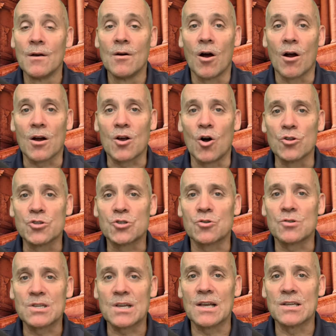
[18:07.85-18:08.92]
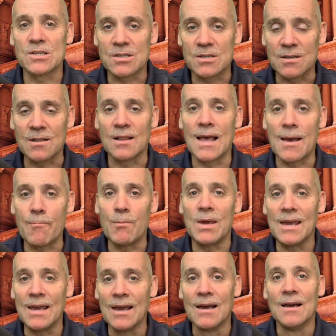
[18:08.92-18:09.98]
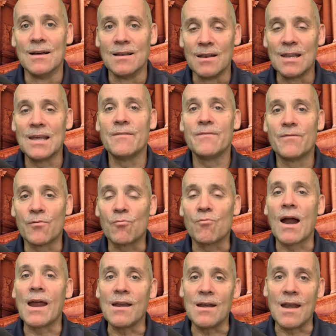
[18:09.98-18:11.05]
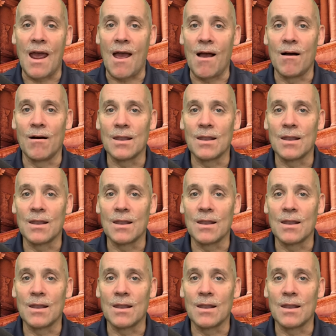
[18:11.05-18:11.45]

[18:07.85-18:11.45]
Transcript: Our culture says, let me live right now.